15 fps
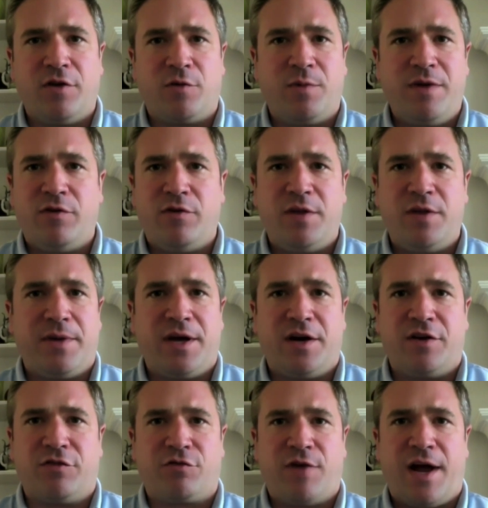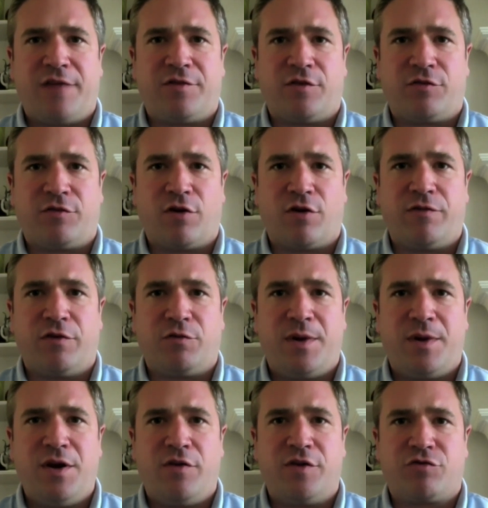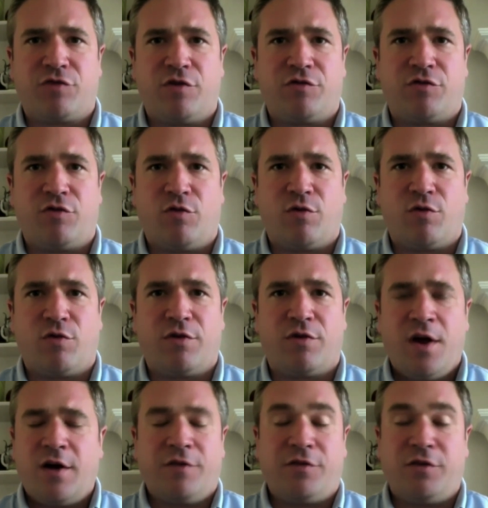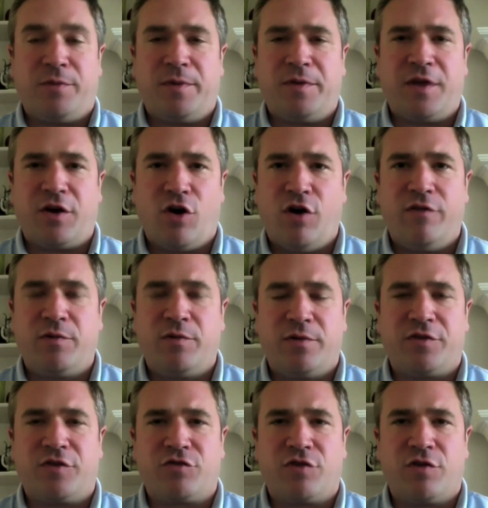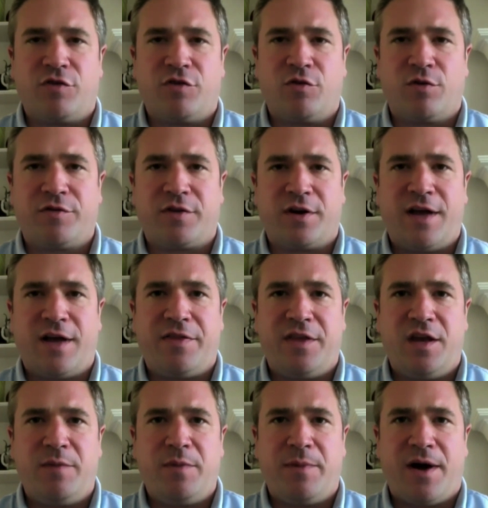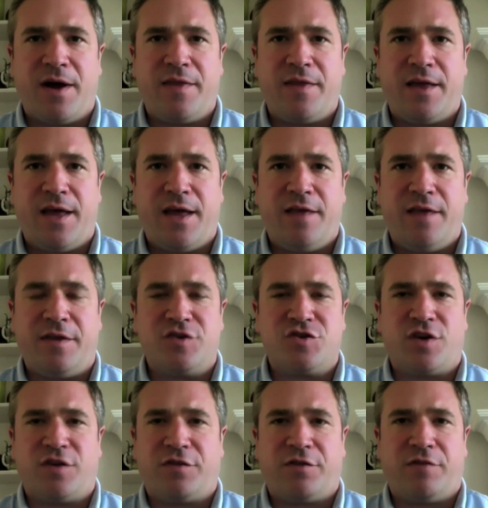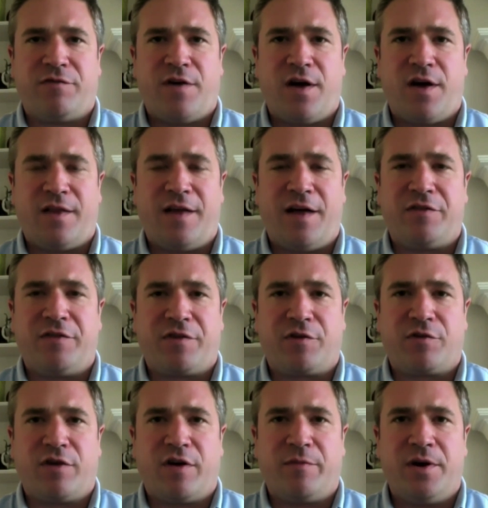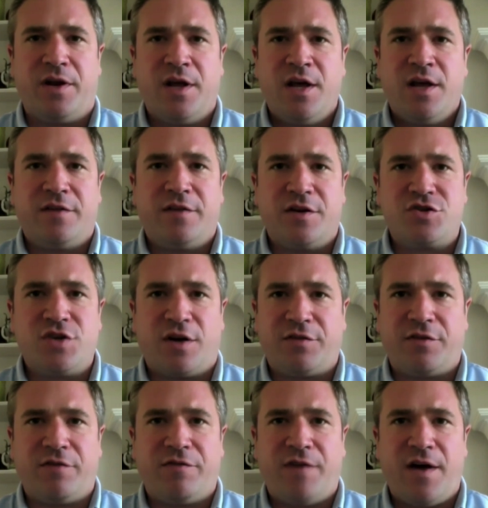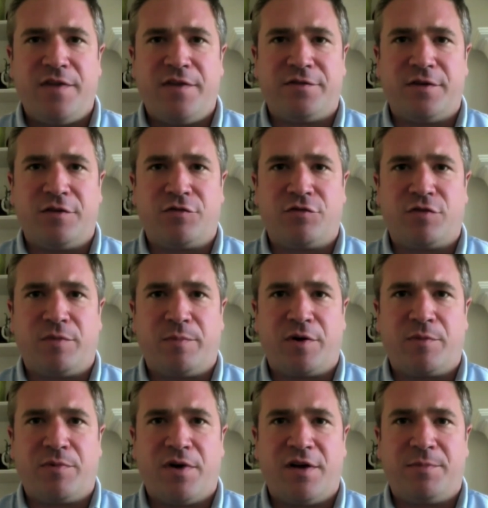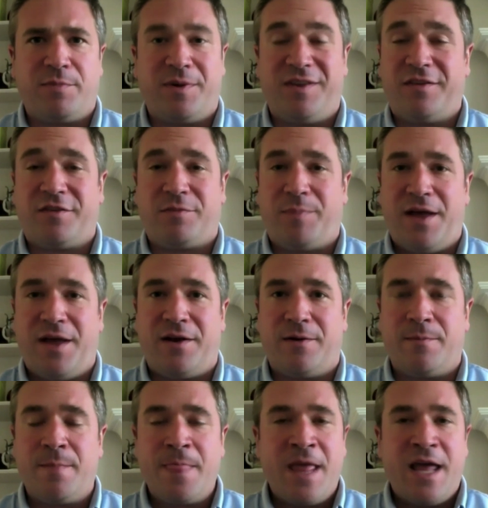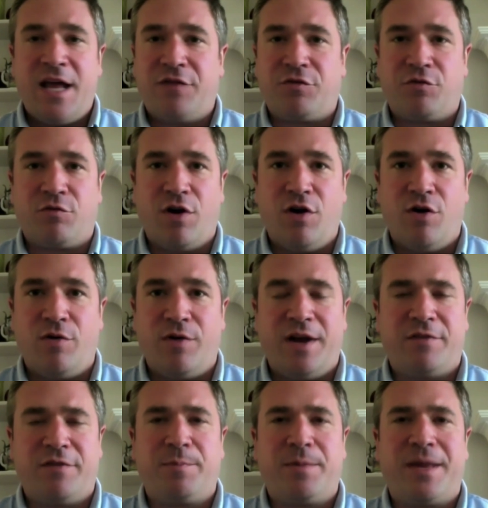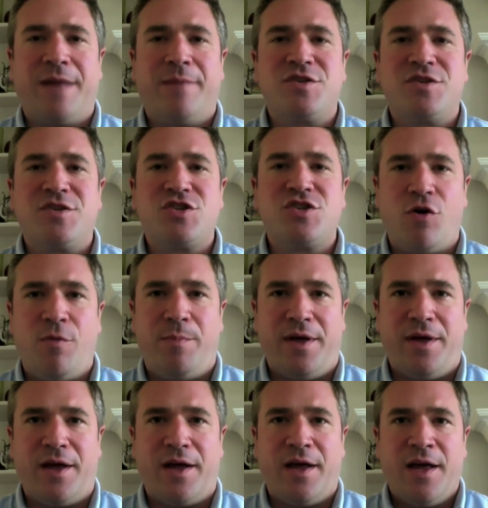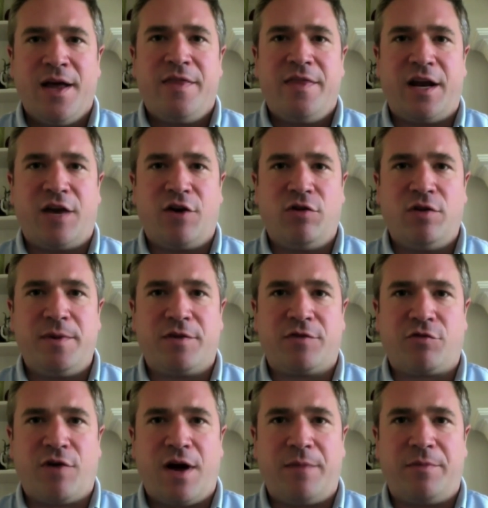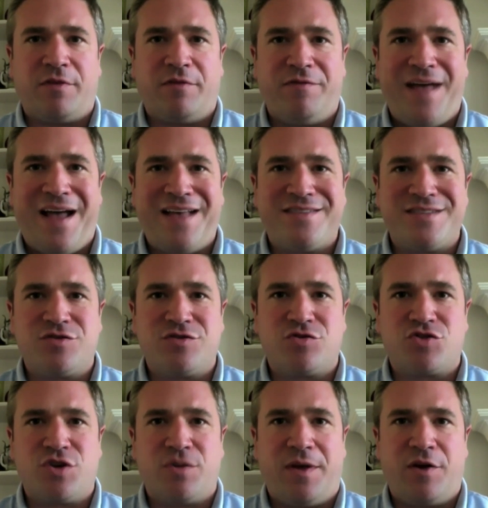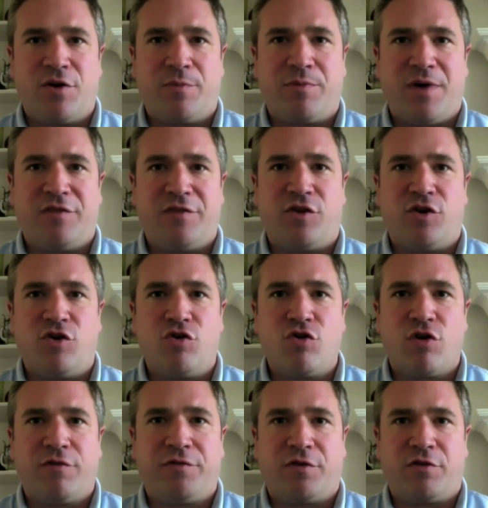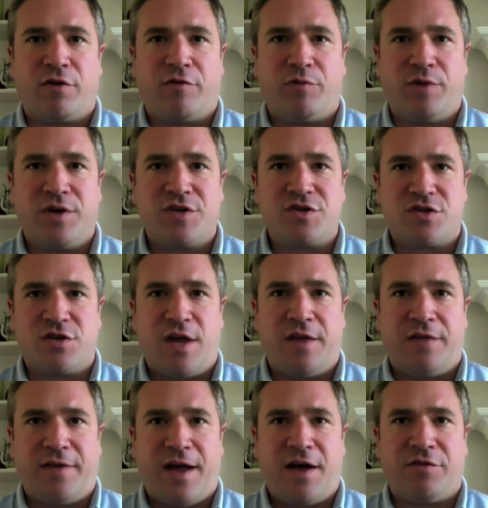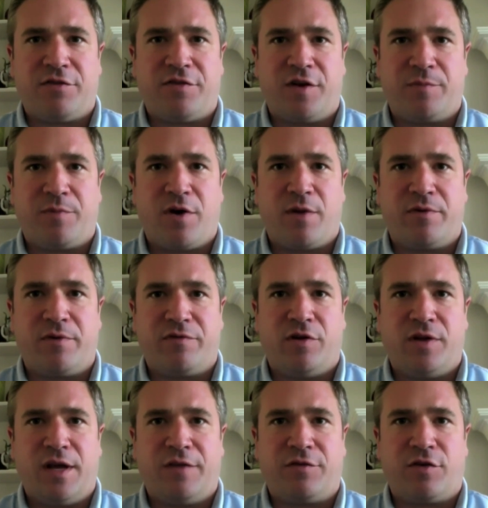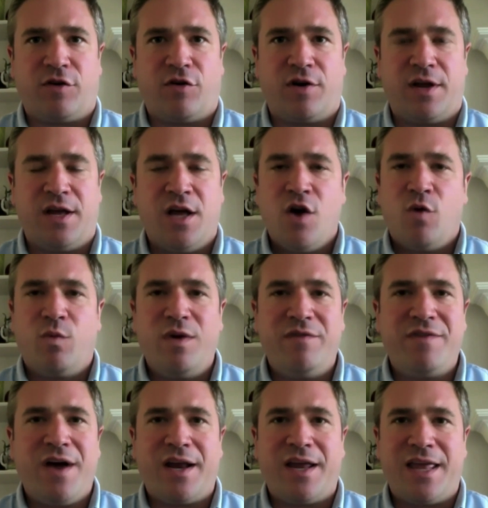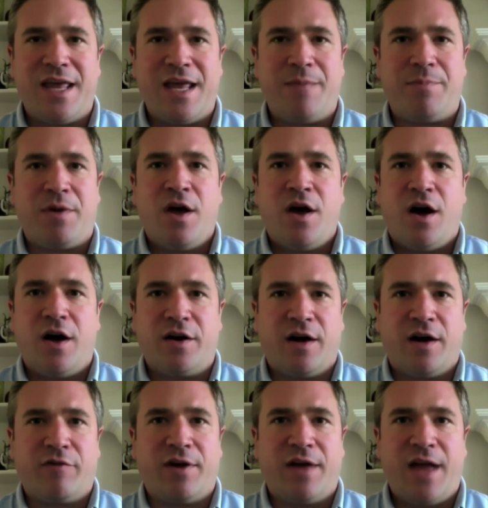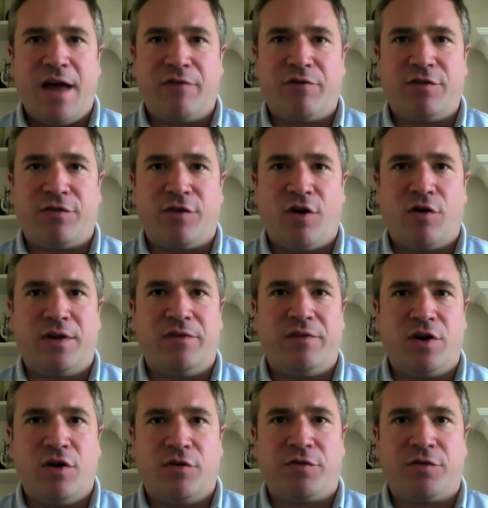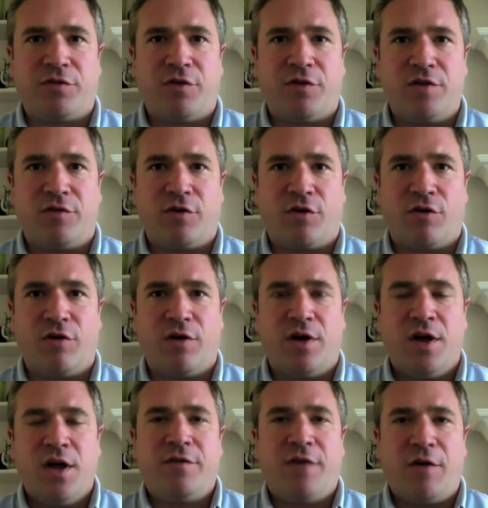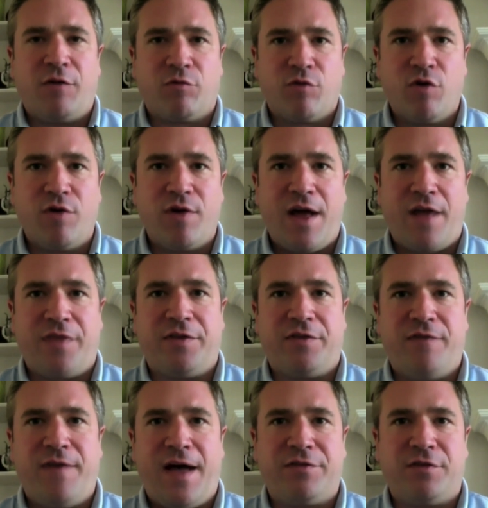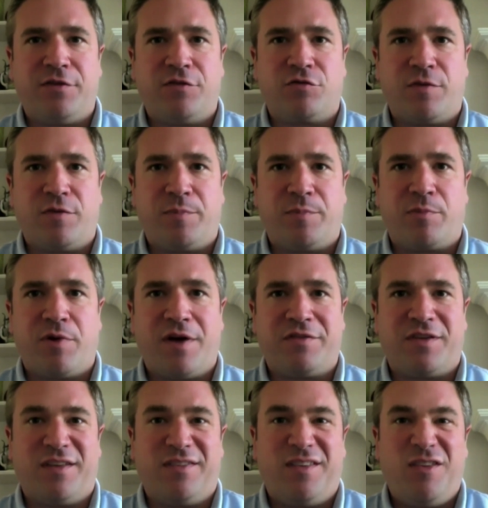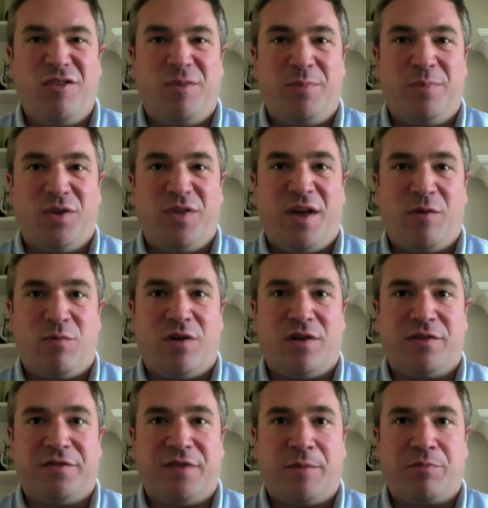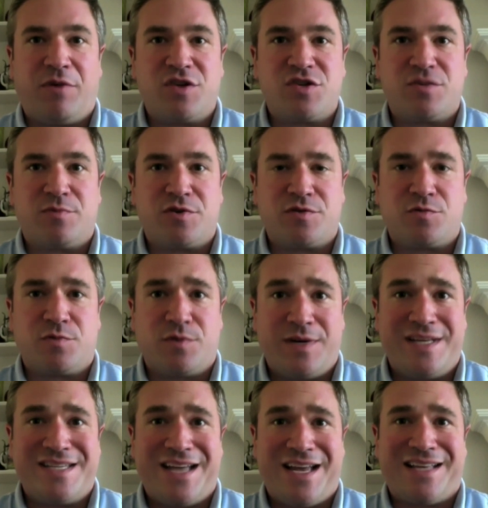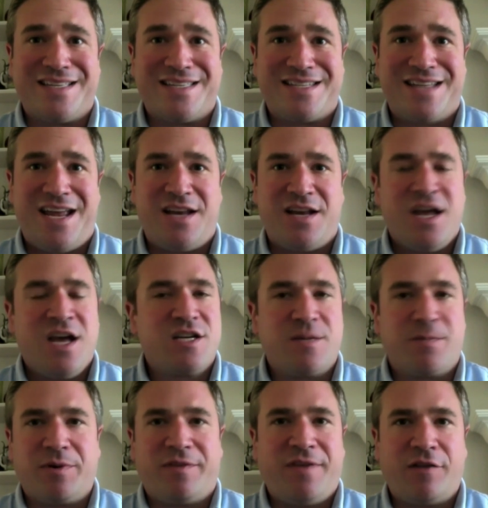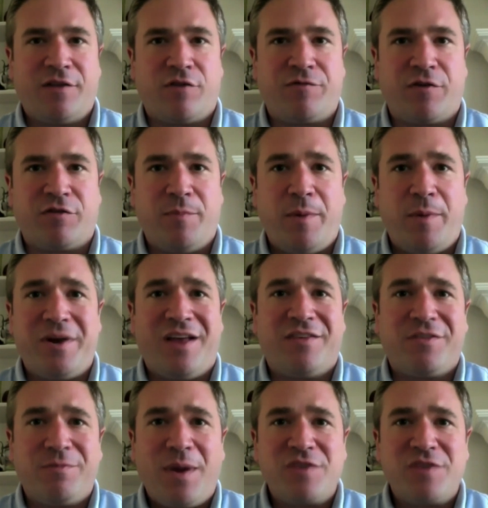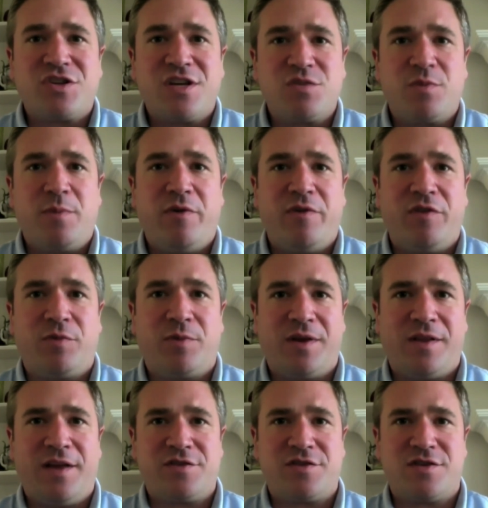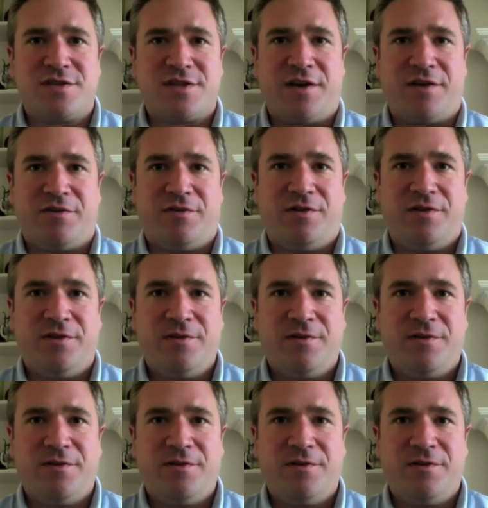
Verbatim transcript: Look, we've only begun to scratch the surface. We know that Trojan horse, or excuse me, that COVID was the Trojan horse that allowed the enemy behind the gate that justify allowed the federal government to justify this censorship enterprise, but it's expanded, it's grown, and it's become so big that it can only be described as a vast censorship enterprise, the nerve center of which is, is housed in the Department of Homeland Security. We've got to keep uncovering every stone, leaving no stone unturned to root out this vast censorship enterprise and continue to build that wall of separation between tech and state to protect our First Amendment, especially as we move into an election cycle.